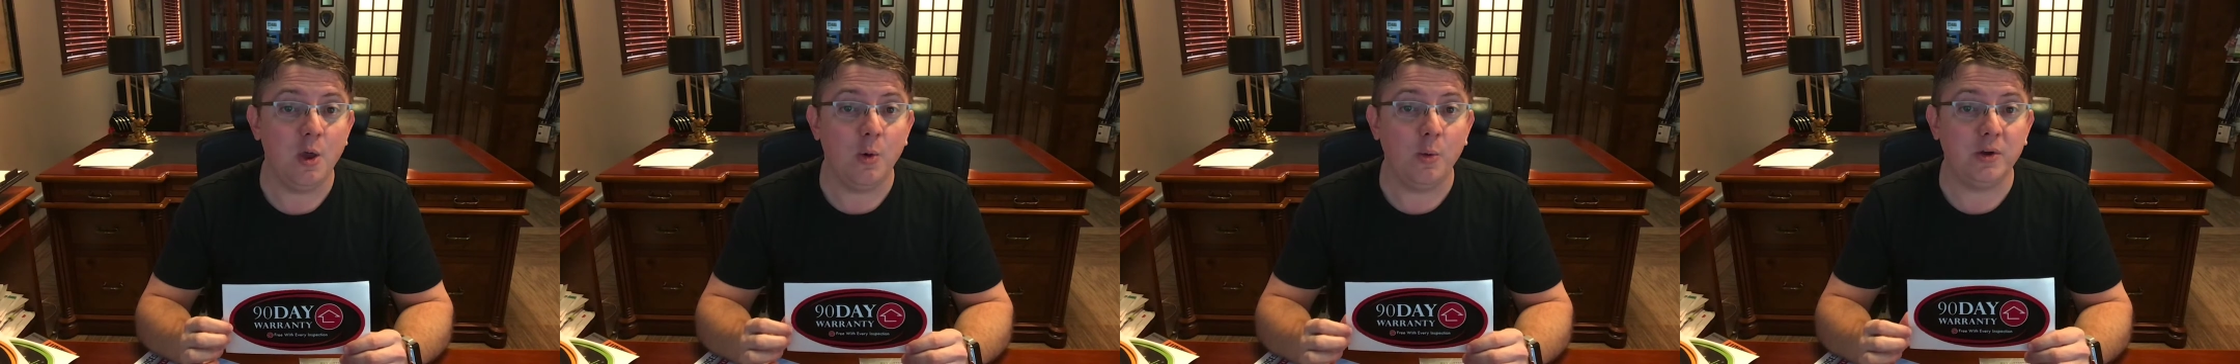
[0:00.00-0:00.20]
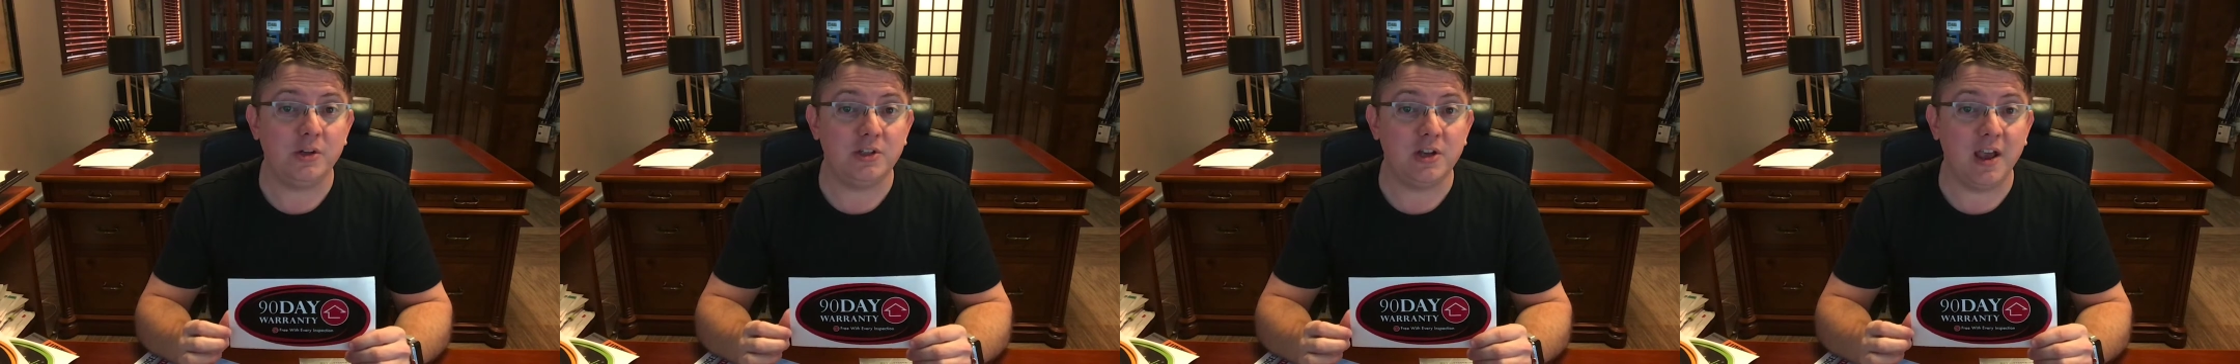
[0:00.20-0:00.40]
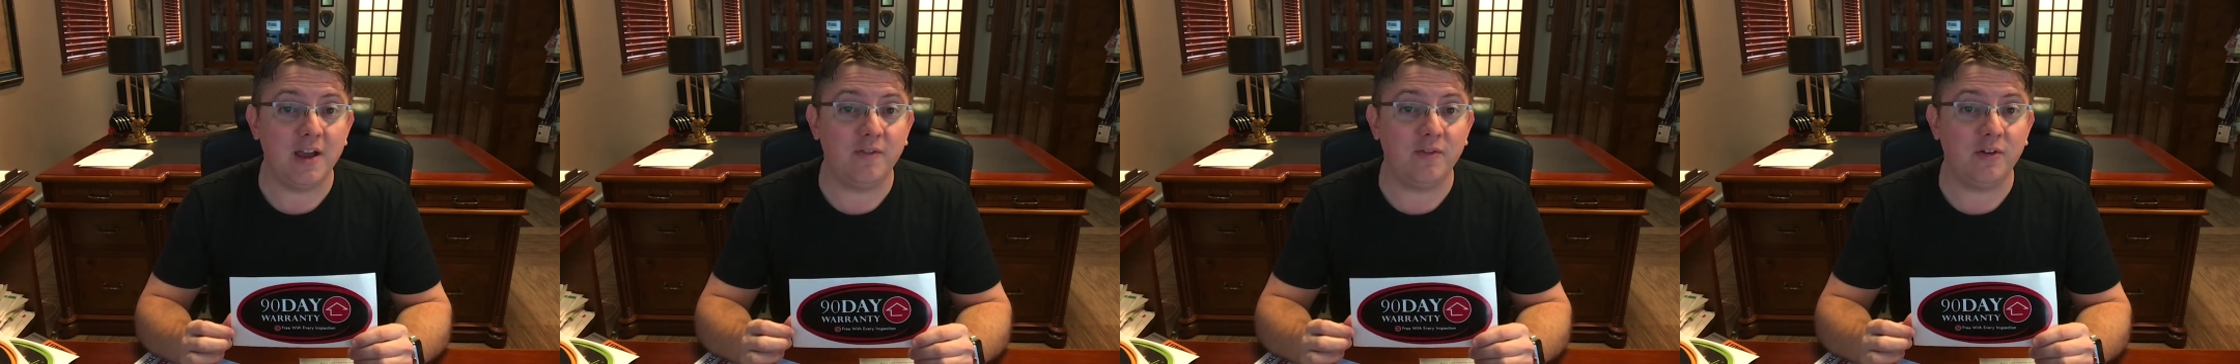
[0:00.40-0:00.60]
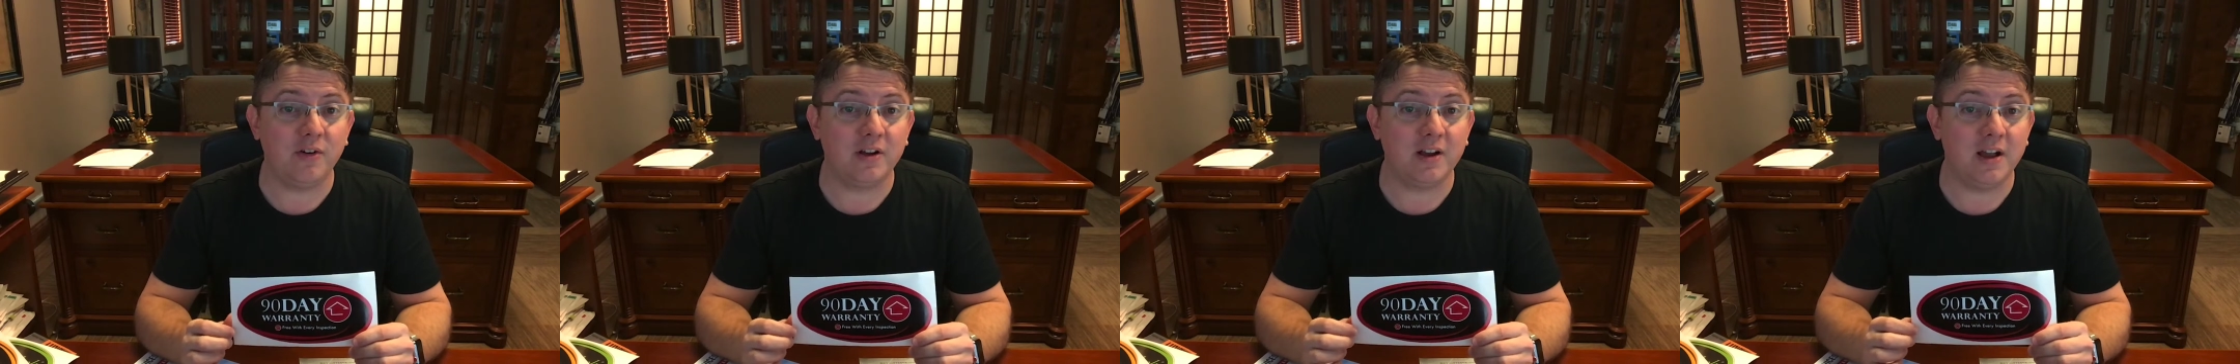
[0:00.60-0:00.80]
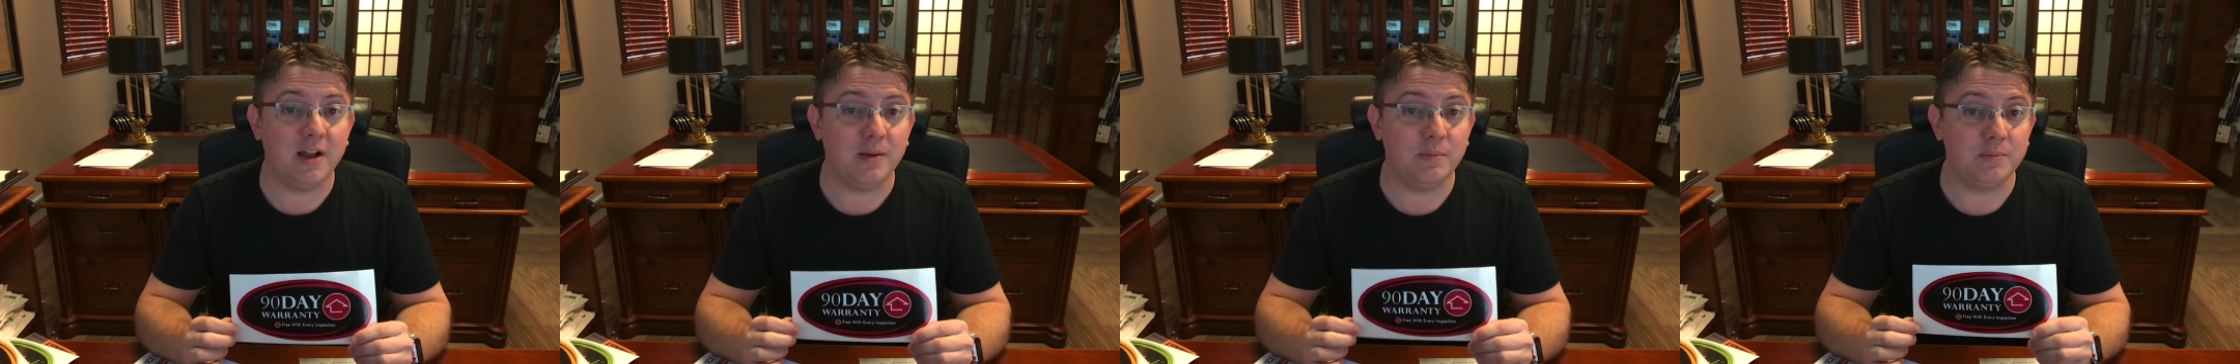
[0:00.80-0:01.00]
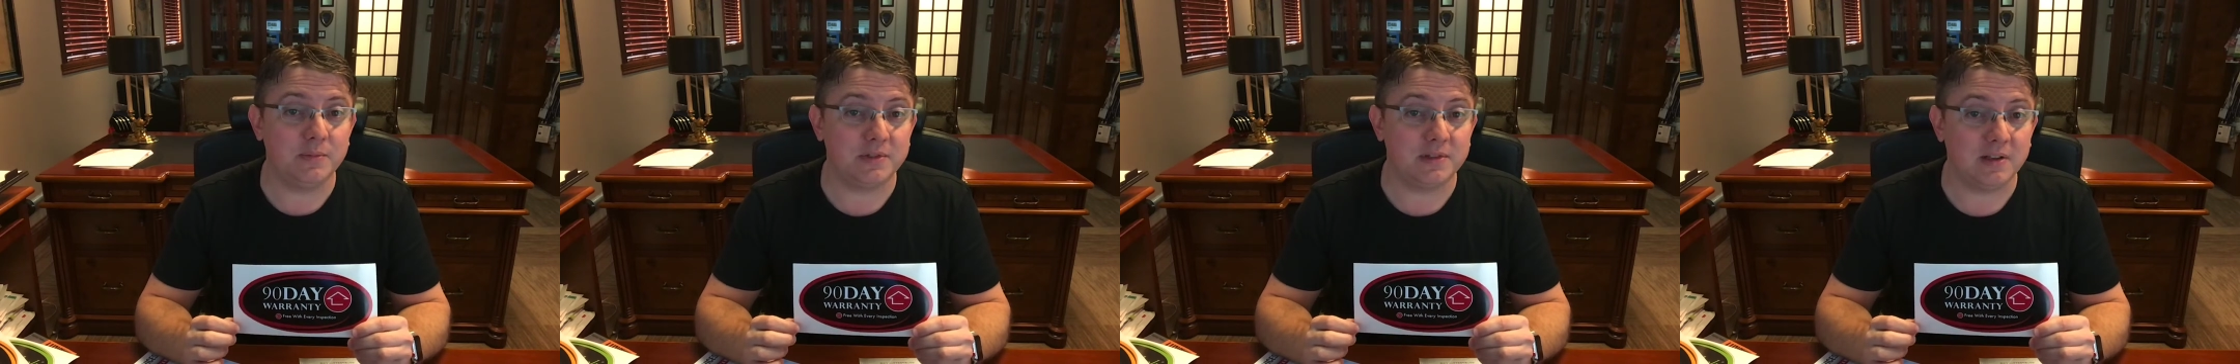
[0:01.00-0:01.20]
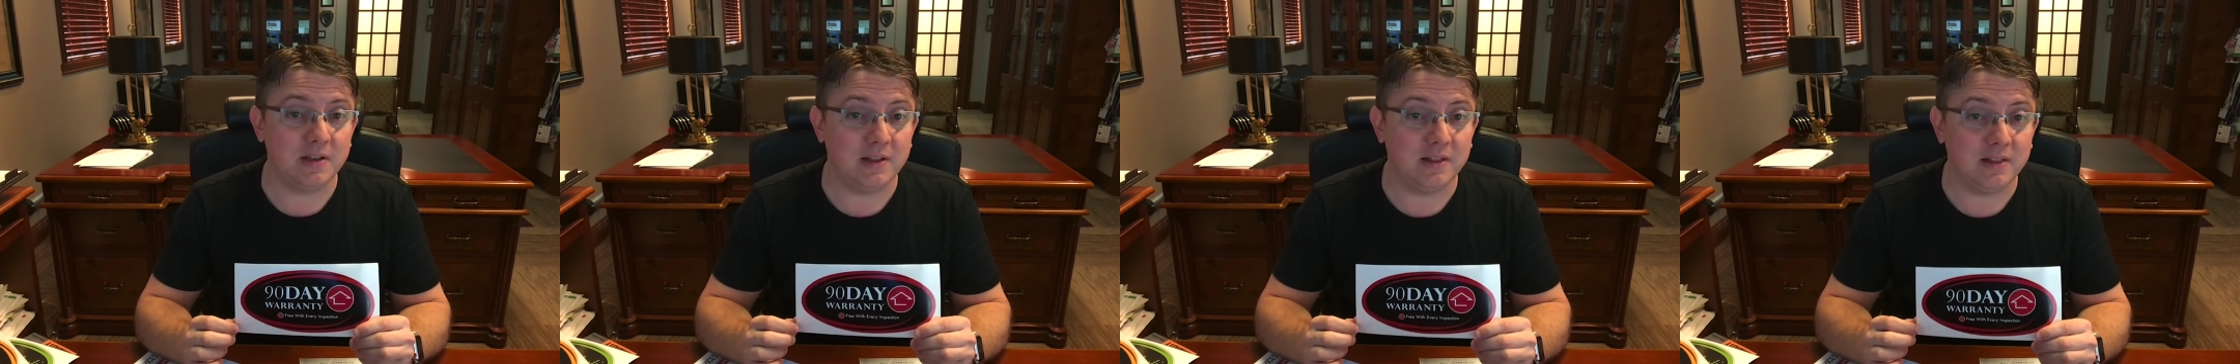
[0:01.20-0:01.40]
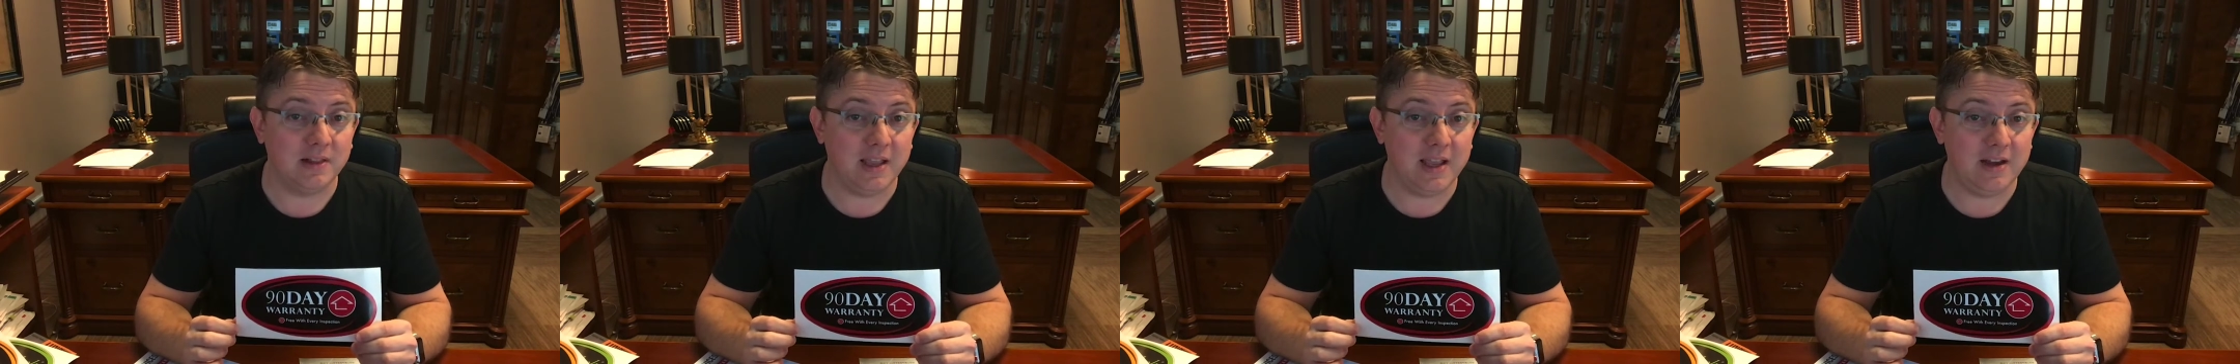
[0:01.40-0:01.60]
whichever comes
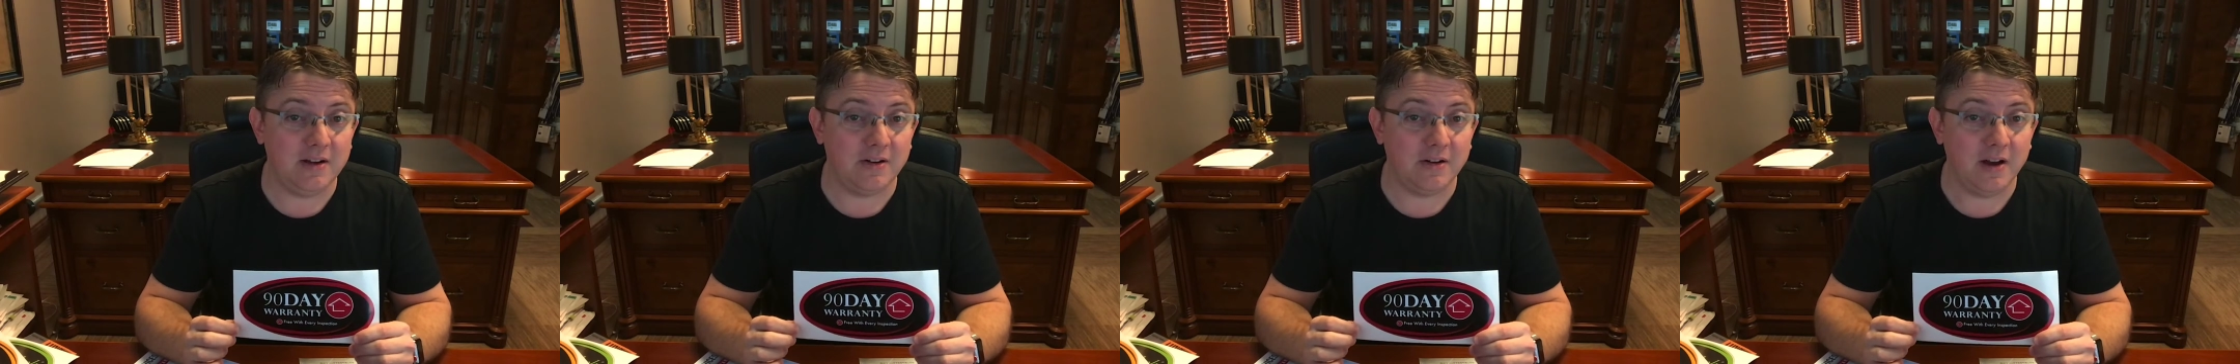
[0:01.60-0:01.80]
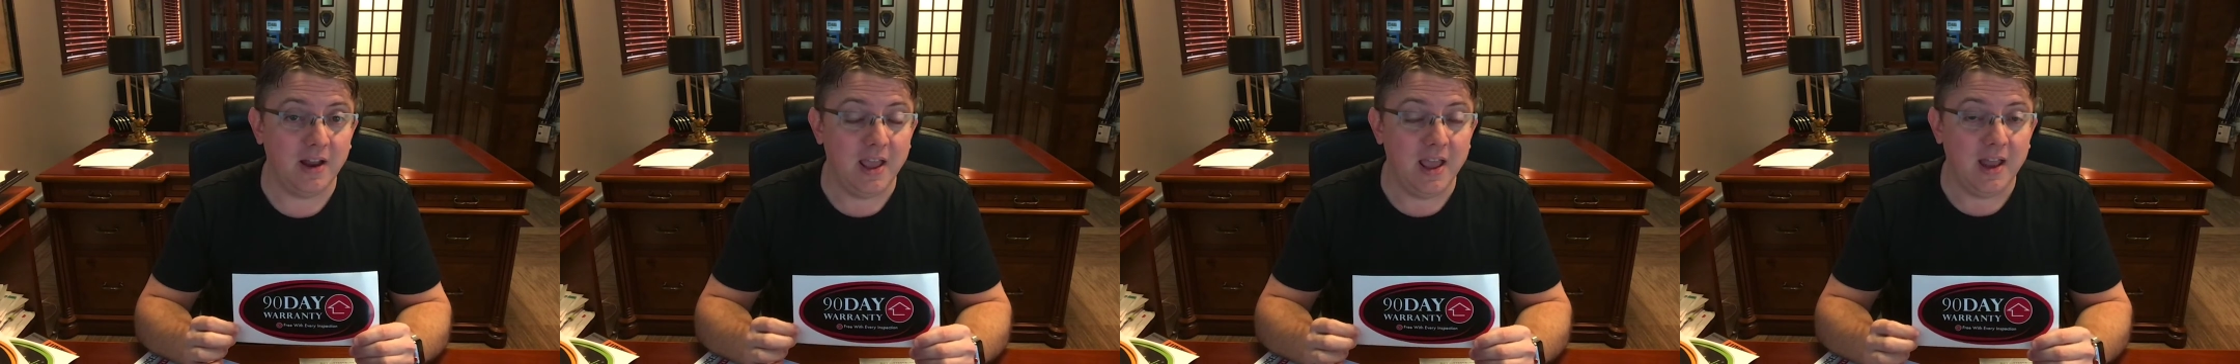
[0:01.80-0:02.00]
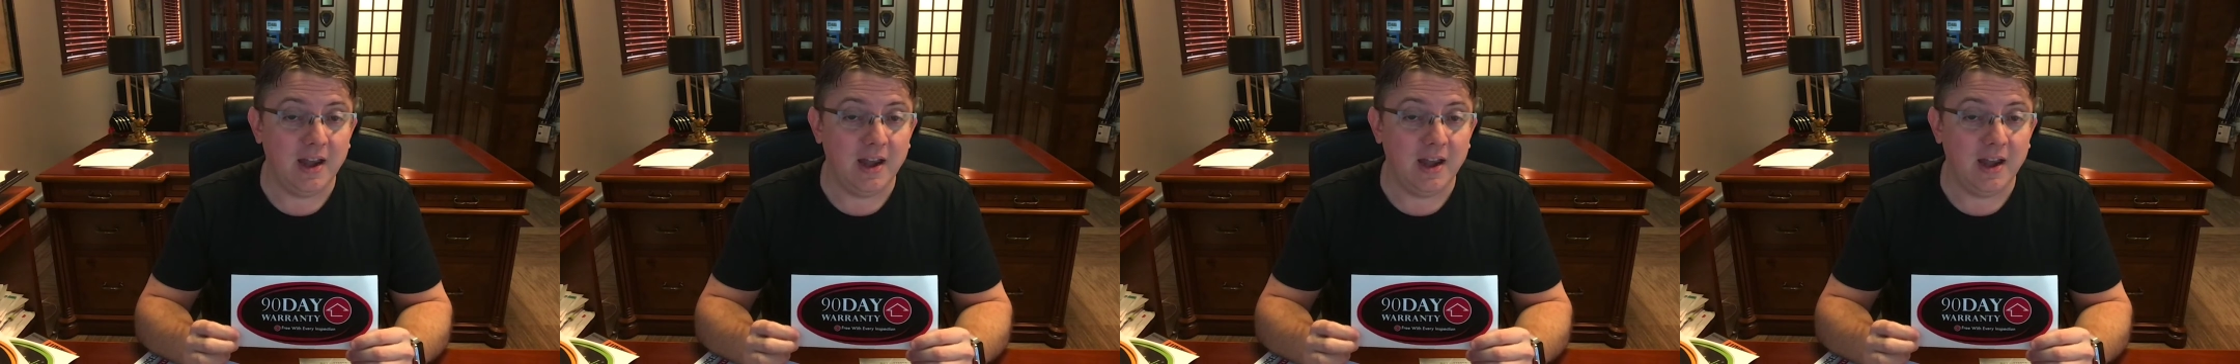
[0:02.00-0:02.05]
later.